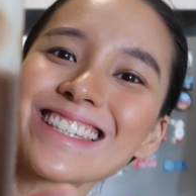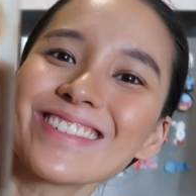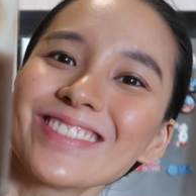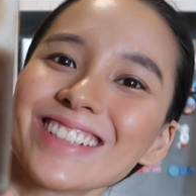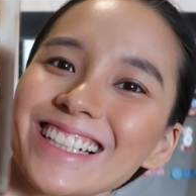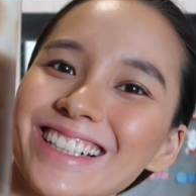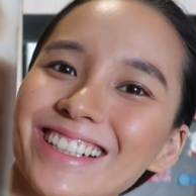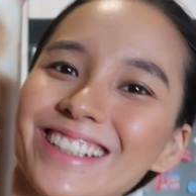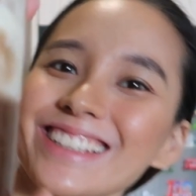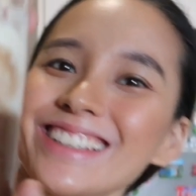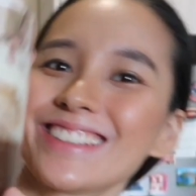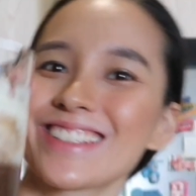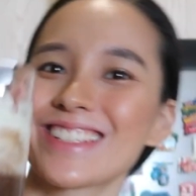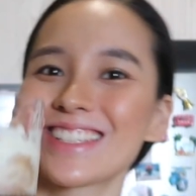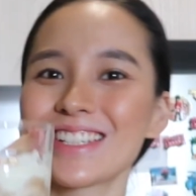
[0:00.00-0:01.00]
Oh my god, it
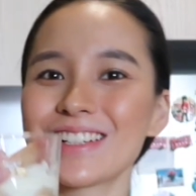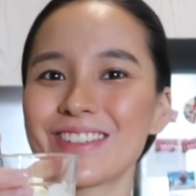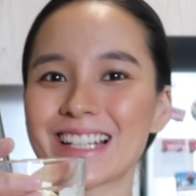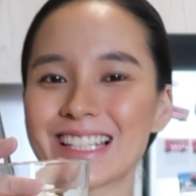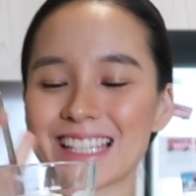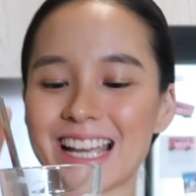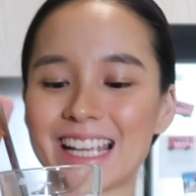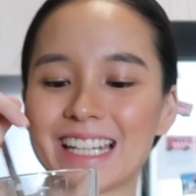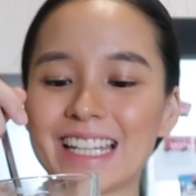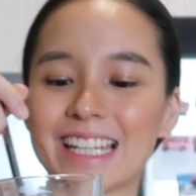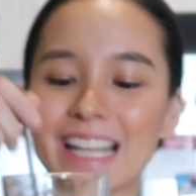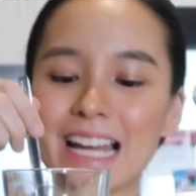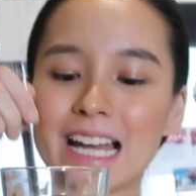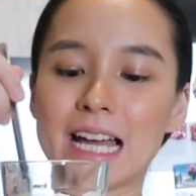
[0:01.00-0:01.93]
looks so exciting.